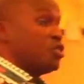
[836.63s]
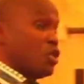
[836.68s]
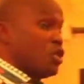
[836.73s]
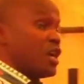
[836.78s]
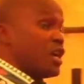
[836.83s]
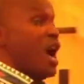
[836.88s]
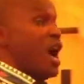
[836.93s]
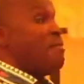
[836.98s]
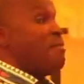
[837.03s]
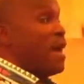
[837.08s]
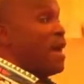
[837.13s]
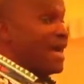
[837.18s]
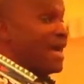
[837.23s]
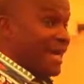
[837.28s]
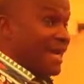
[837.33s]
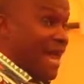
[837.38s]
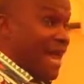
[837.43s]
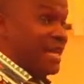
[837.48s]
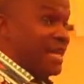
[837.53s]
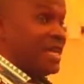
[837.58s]
will come by
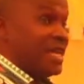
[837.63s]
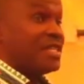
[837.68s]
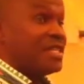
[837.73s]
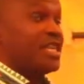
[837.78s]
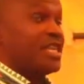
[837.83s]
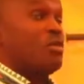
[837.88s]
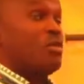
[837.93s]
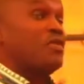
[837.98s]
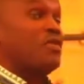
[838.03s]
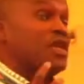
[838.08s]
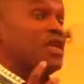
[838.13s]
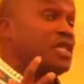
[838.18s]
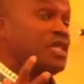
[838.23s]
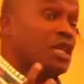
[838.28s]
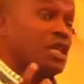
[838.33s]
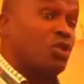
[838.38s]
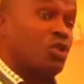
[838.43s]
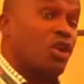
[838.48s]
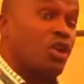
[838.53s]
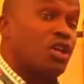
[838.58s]
learning. Some of these
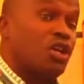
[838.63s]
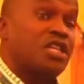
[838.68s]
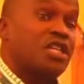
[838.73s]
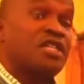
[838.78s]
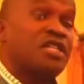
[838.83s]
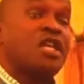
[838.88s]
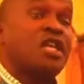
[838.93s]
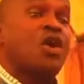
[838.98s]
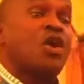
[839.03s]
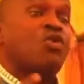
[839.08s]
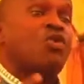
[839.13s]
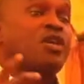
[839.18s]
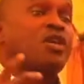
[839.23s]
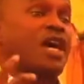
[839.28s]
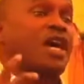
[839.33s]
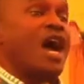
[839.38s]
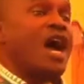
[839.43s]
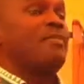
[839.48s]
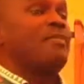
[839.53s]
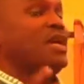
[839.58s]
technologies will
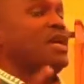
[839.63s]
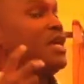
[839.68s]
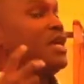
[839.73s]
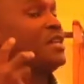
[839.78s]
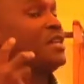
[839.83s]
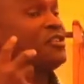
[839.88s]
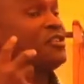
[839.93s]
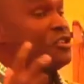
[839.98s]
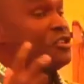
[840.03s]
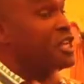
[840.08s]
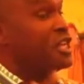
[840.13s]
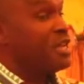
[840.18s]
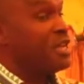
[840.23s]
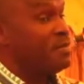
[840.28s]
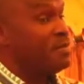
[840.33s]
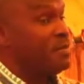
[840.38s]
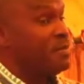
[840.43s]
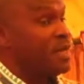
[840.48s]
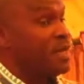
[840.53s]
come in a dream